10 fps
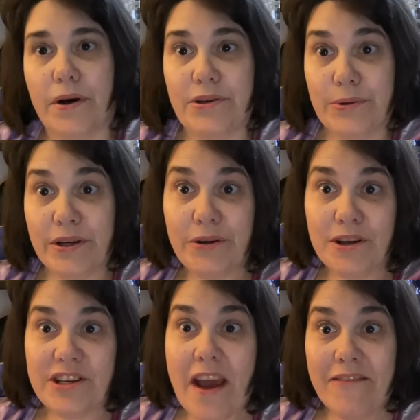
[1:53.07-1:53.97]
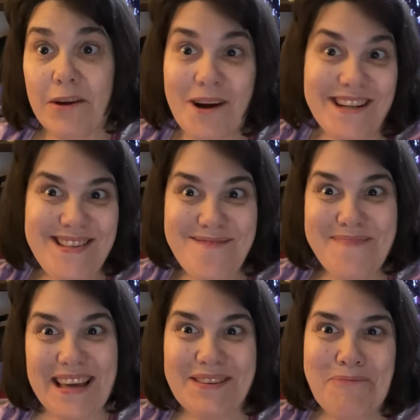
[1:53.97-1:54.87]
to encourage everyone to
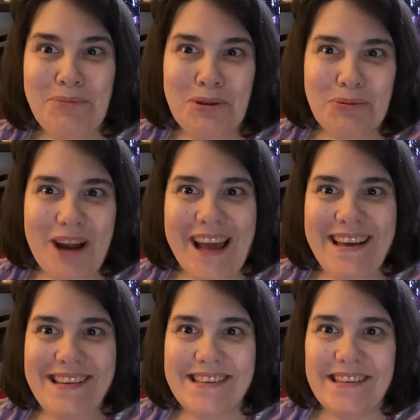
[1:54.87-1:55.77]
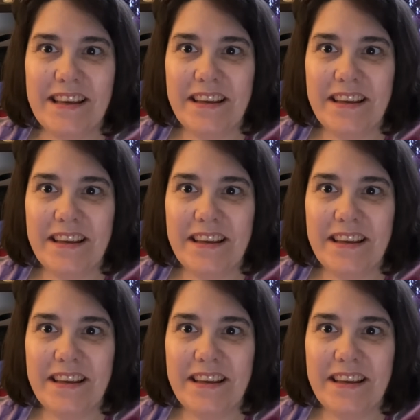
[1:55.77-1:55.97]
make some durags.